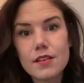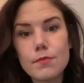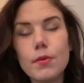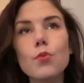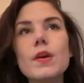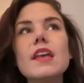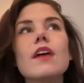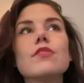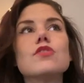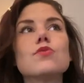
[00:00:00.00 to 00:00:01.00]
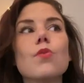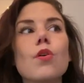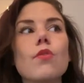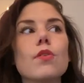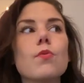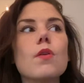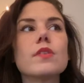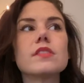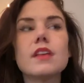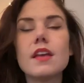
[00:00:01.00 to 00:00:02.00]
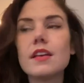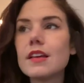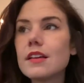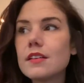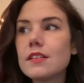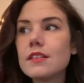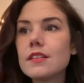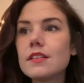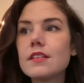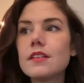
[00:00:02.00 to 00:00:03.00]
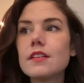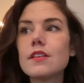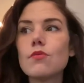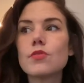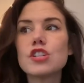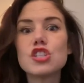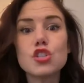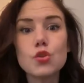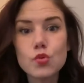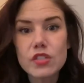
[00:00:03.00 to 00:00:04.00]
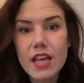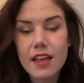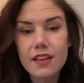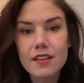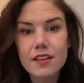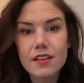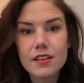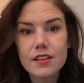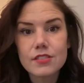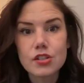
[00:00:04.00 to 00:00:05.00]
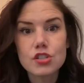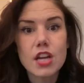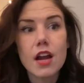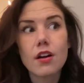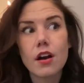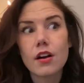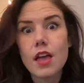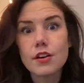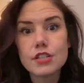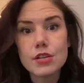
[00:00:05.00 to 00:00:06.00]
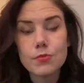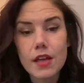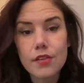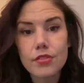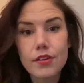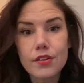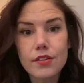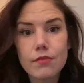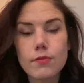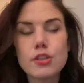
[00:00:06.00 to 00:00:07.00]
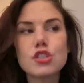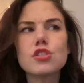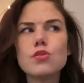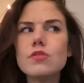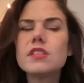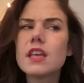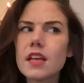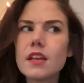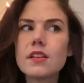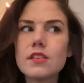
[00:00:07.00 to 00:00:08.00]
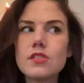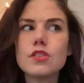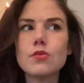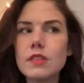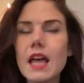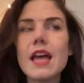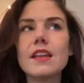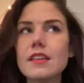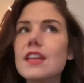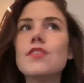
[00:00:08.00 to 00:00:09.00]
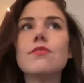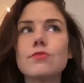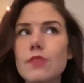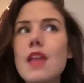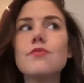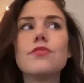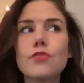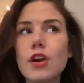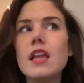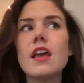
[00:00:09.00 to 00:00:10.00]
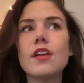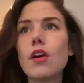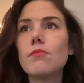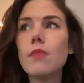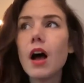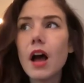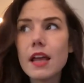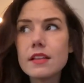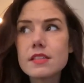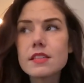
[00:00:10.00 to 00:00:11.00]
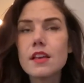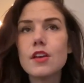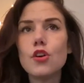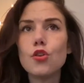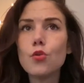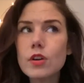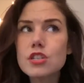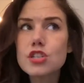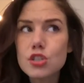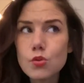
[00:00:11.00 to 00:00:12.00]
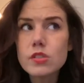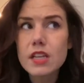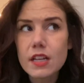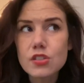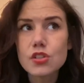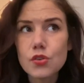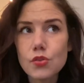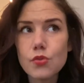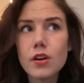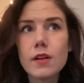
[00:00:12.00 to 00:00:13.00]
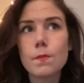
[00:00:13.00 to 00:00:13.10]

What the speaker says: but we have control over what we're saying, what we're choosing to share our energy with, what we're choosing to let live rent free in our minds, who we're choosing to